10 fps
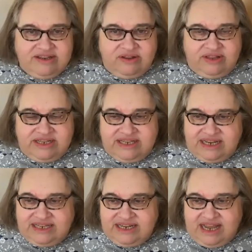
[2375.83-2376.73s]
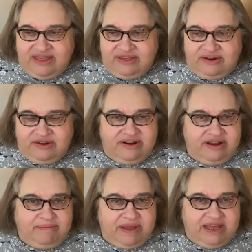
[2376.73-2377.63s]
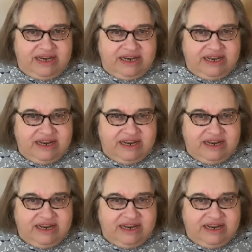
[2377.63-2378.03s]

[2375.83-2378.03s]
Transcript: so let's sit together a bit.